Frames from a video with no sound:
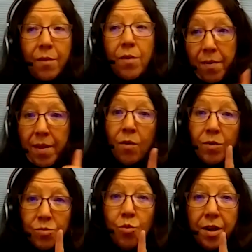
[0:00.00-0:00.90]
And that
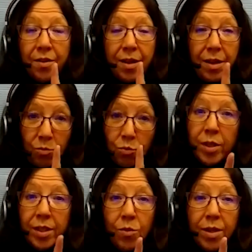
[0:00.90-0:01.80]
was it
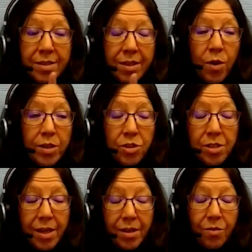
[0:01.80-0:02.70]
really was a
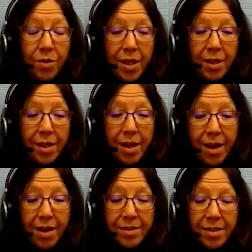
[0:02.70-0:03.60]
question. They
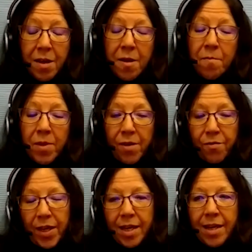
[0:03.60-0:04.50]
asked if
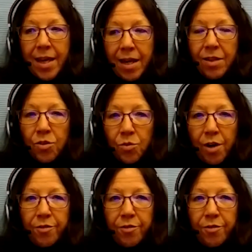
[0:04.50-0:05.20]
they can get in through our